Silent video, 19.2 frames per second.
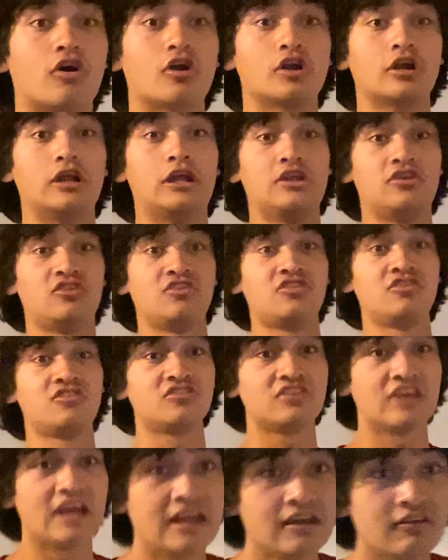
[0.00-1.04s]
are
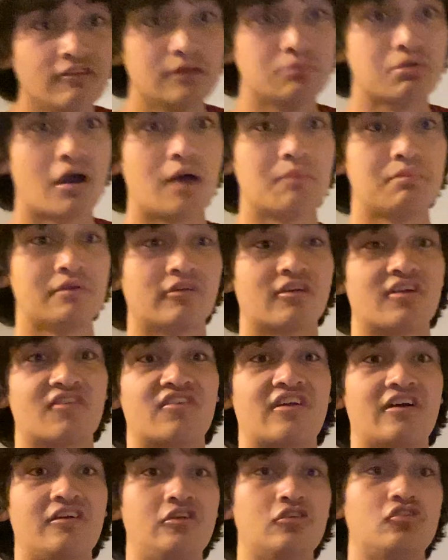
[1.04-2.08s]
insanely popular
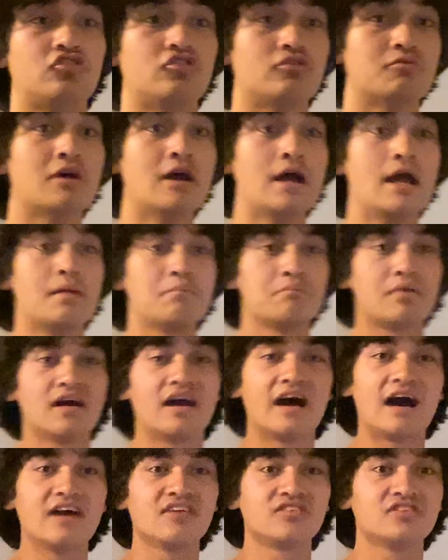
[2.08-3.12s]
throughout YouTube. But
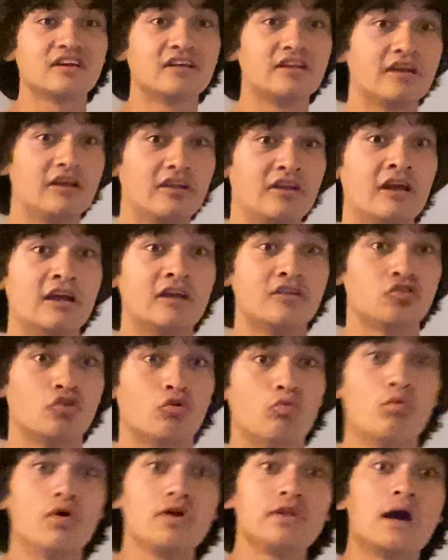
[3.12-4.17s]
I decided to
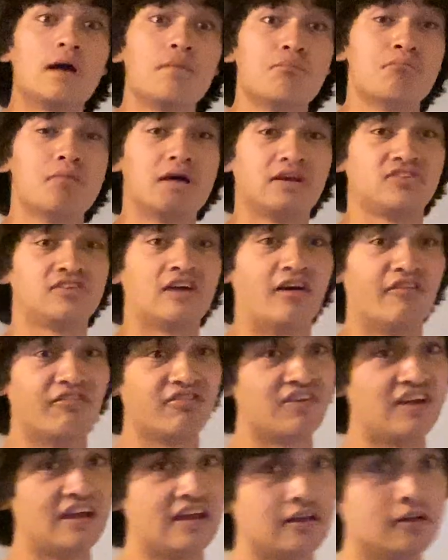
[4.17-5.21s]
one-up myself
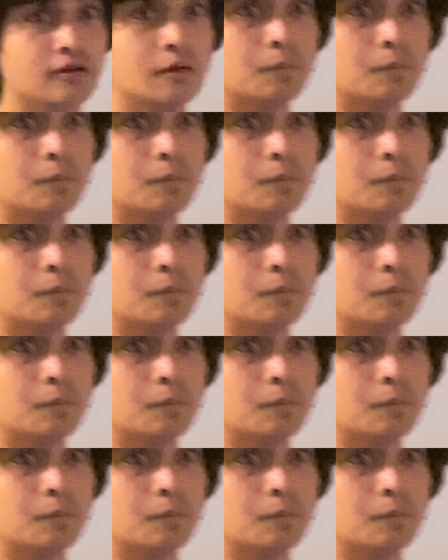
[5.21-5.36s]
and